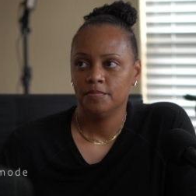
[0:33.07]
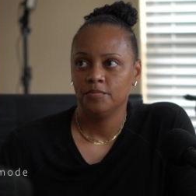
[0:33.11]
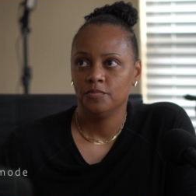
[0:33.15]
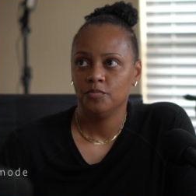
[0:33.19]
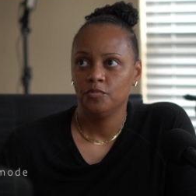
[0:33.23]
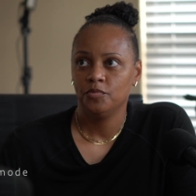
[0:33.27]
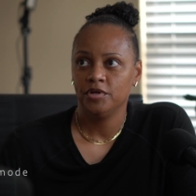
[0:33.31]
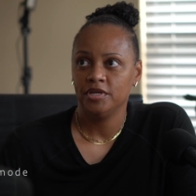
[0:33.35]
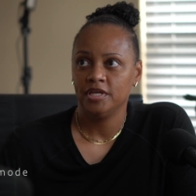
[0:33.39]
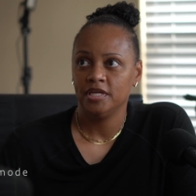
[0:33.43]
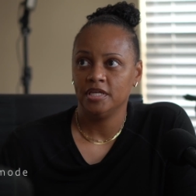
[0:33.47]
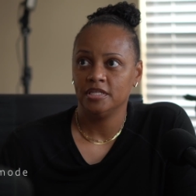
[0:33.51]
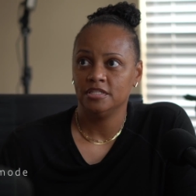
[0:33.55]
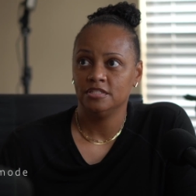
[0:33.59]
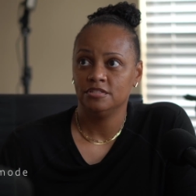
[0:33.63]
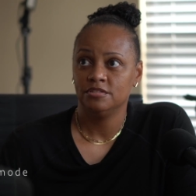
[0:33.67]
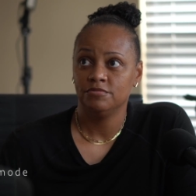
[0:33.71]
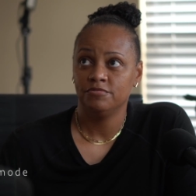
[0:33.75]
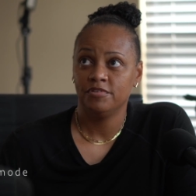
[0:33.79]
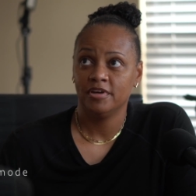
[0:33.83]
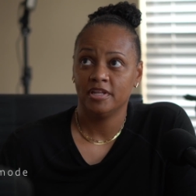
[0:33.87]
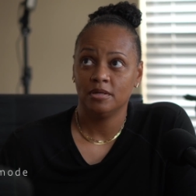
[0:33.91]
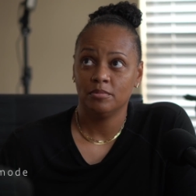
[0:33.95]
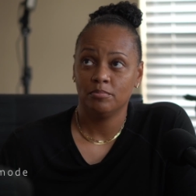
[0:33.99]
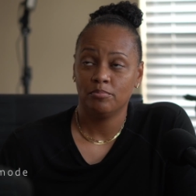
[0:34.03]
We
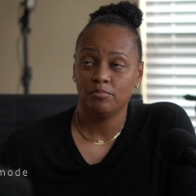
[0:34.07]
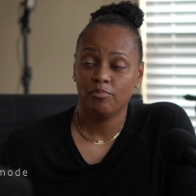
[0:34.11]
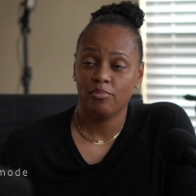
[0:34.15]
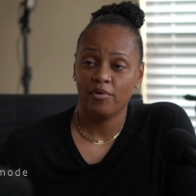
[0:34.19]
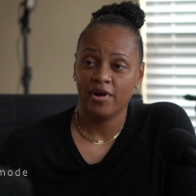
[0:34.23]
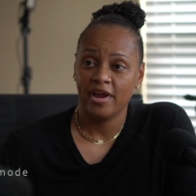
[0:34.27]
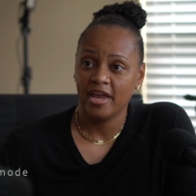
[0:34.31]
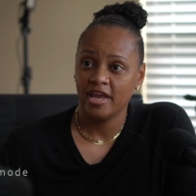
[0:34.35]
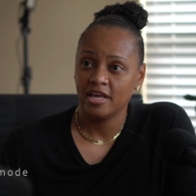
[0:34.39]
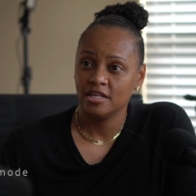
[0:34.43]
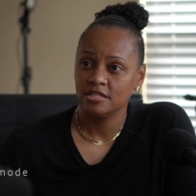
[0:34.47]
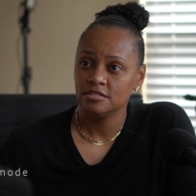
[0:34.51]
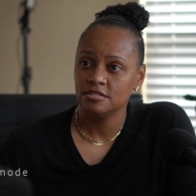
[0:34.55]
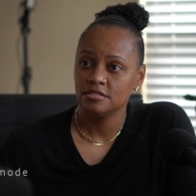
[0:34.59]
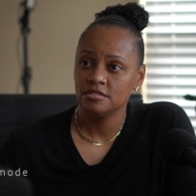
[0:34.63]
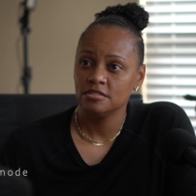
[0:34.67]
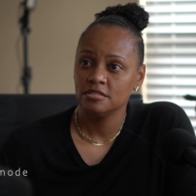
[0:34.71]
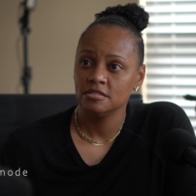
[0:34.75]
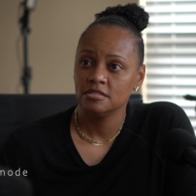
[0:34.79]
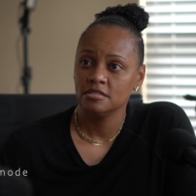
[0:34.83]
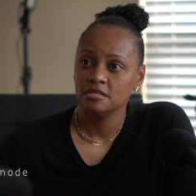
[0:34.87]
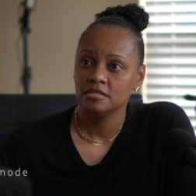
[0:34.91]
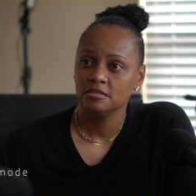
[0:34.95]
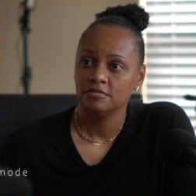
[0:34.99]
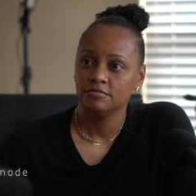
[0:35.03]
develop brands
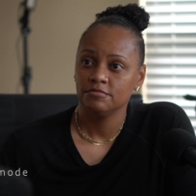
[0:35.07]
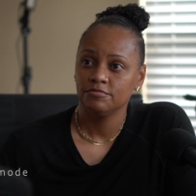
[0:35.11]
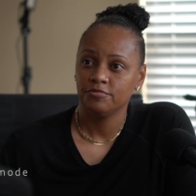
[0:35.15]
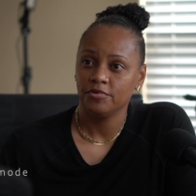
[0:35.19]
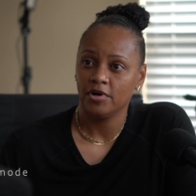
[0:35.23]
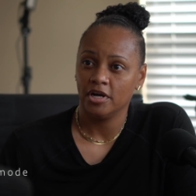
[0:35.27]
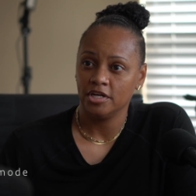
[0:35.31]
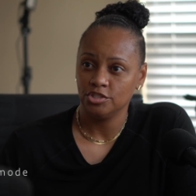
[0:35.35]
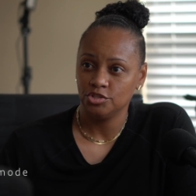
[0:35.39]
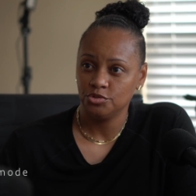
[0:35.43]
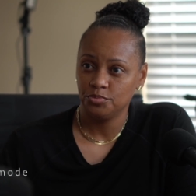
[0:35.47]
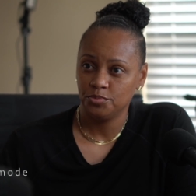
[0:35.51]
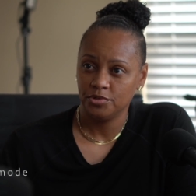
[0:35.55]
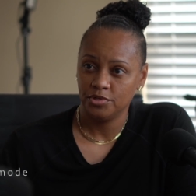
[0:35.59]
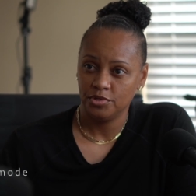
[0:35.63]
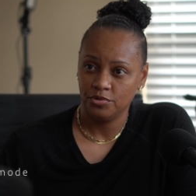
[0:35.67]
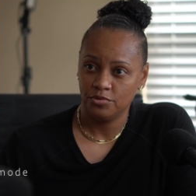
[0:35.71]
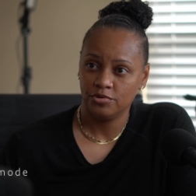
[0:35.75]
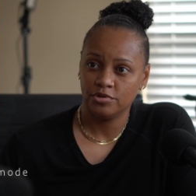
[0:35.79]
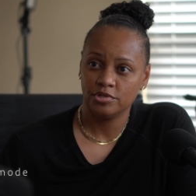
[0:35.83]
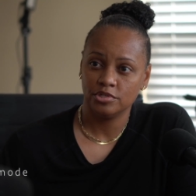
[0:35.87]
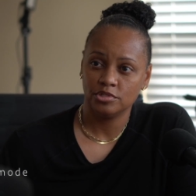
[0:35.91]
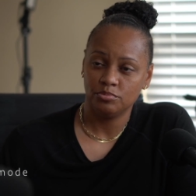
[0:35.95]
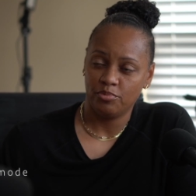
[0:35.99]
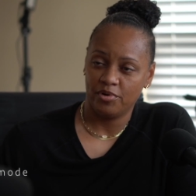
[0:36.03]
for
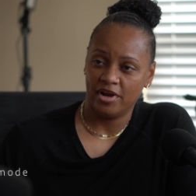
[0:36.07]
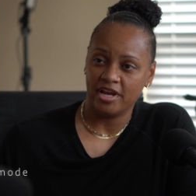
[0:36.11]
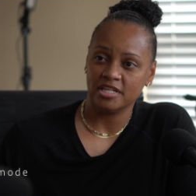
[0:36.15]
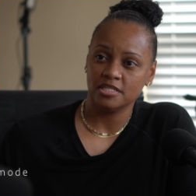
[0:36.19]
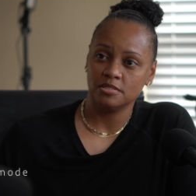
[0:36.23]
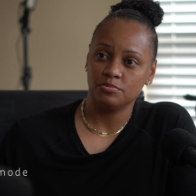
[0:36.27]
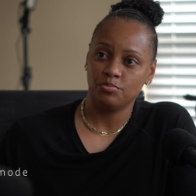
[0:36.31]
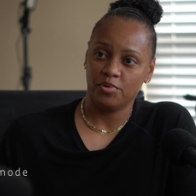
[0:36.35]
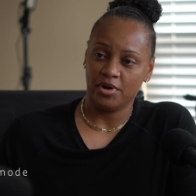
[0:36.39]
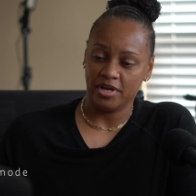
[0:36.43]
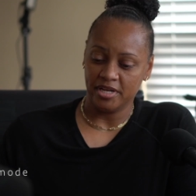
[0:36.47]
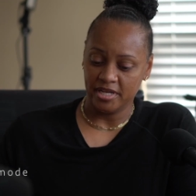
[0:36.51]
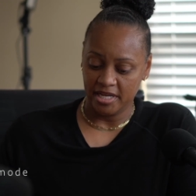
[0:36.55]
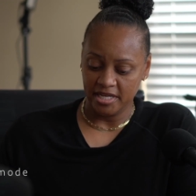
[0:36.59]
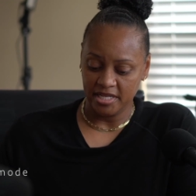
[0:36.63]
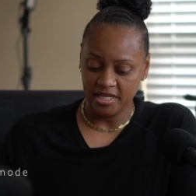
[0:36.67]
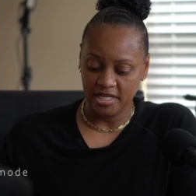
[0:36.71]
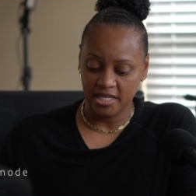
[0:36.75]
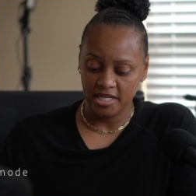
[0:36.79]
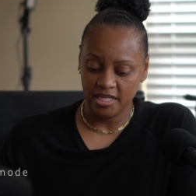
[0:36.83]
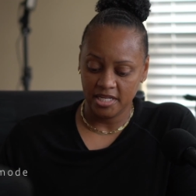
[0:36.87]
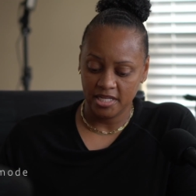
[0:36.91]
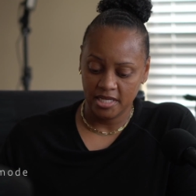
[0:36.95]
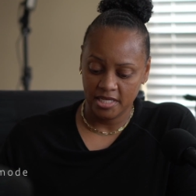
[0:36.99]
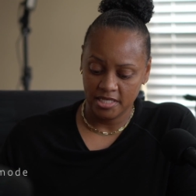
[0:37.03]
entrepreneurs, brand
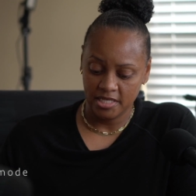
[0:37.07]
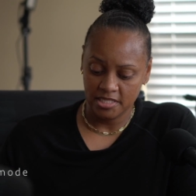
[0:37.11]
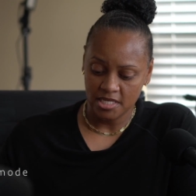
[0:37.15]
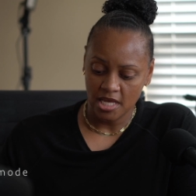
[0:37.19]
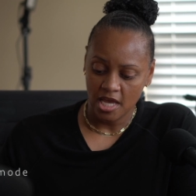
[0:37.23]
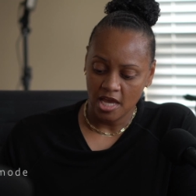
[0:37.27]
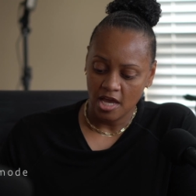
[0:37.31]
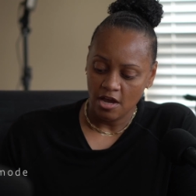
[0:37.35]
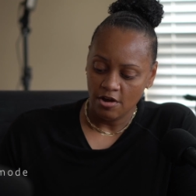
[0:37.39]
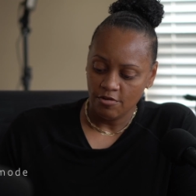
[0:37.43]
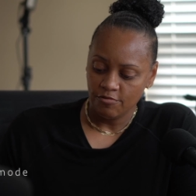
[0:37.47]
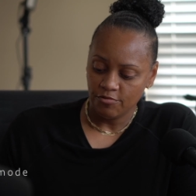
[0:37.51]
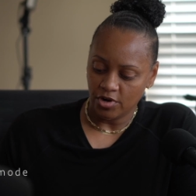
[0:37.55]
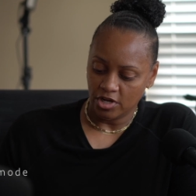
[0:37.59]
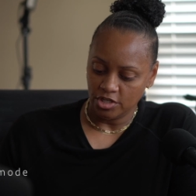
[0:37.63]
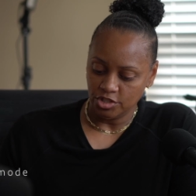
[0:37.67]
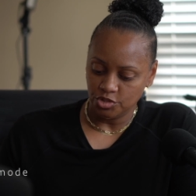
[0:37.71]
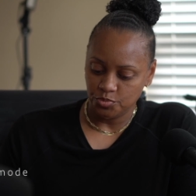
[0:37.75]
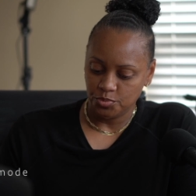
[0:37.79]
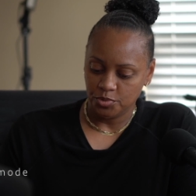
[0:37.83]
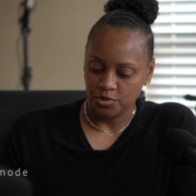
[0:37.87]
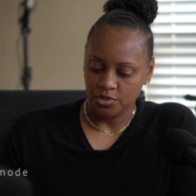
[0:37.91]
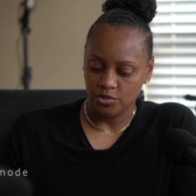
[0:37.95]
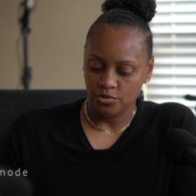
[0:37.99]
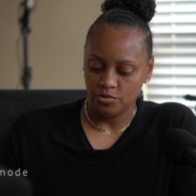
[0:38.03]
identities for
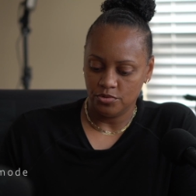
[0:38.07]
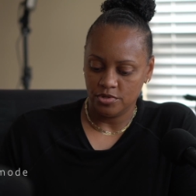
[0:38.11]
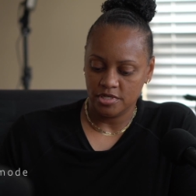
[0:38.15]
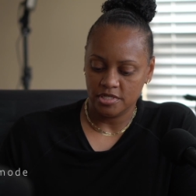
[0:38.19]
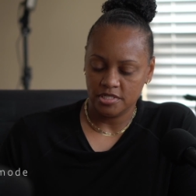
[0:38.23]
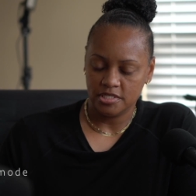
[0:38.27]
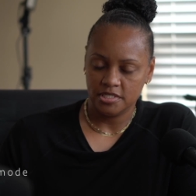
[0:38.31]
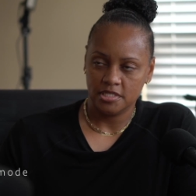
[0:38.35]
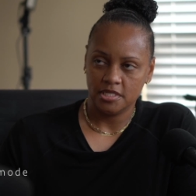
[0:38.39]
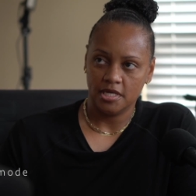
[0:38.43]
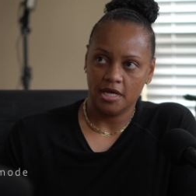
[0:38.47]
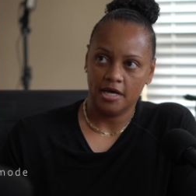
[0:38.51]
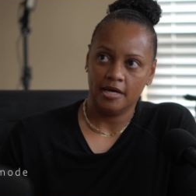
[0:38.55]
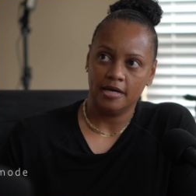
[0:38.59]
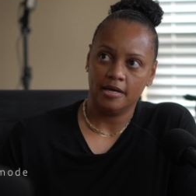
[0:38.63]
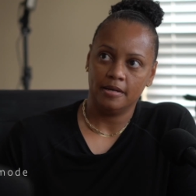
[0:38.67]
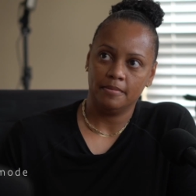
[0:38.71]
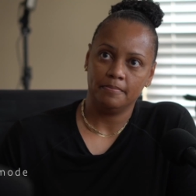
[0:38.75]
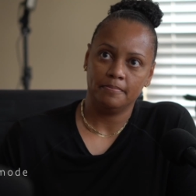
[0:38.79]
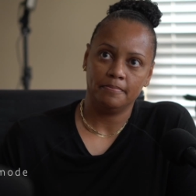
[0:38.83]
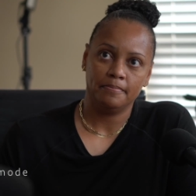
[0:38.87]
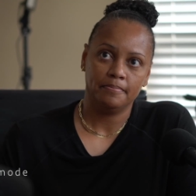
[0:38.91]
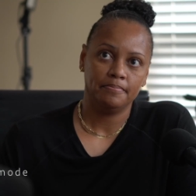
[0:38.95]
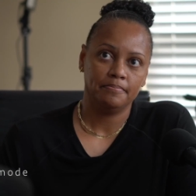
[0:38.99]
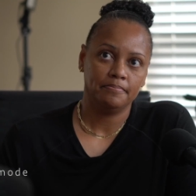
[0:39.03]
entrepreneurs,
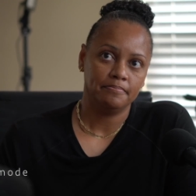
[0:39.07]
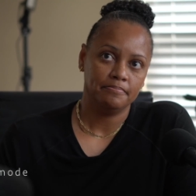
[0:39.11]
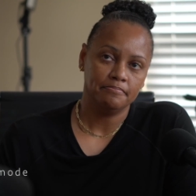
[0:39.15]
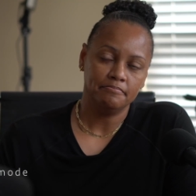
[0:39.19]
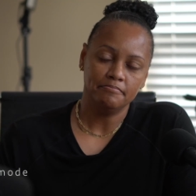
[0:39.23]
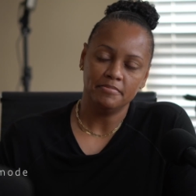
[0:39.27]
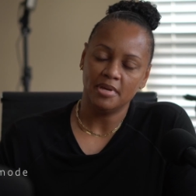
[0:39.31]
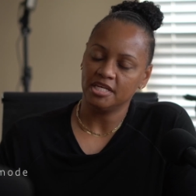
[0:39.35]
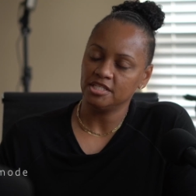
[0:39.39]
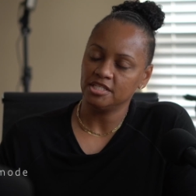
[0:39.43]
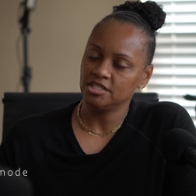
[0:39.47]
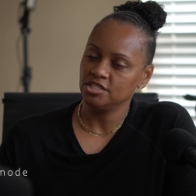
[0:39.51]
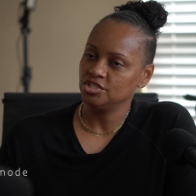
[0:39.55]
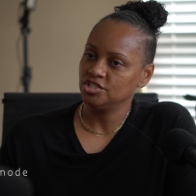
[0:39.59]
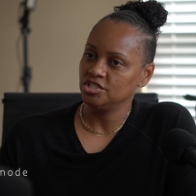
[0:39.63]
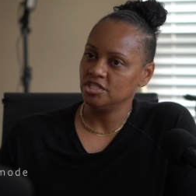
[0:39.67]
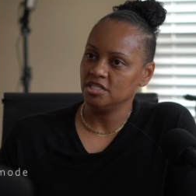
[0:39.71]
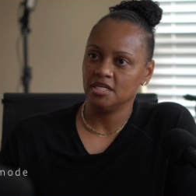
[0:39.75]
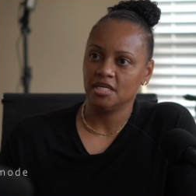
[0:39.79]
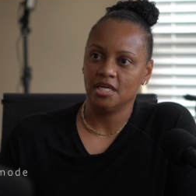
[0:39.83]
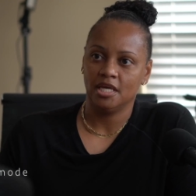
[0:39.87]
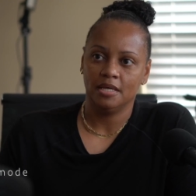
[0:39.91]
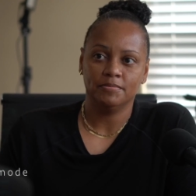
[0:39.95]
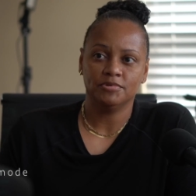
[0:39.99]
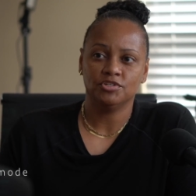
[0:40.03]

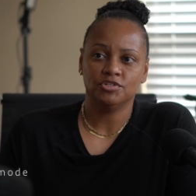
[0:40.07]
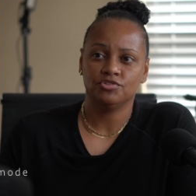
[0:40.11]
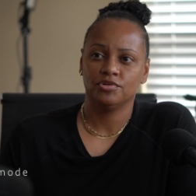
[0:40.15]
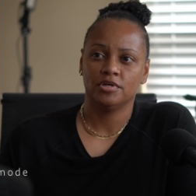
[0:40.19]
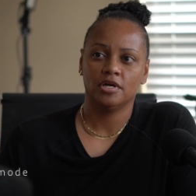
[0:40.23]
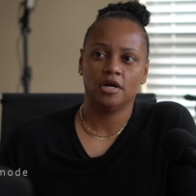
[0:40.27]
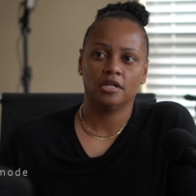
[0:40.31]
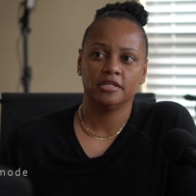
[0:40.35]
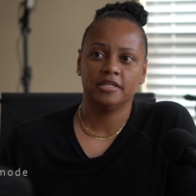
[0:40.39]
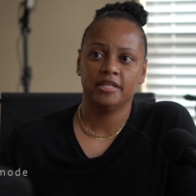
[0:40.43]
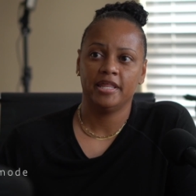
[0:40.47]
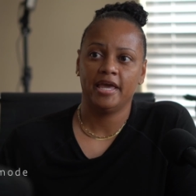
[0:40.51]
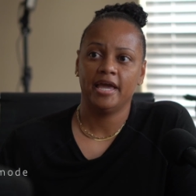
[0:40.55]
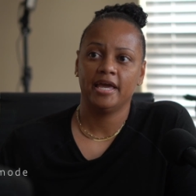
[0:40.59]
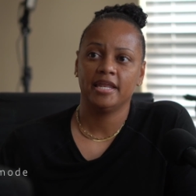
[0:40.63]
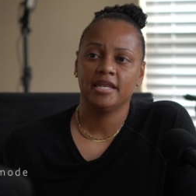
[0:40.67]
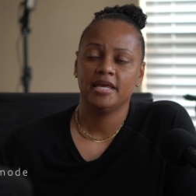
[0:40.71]
messaging, imagery, all of that.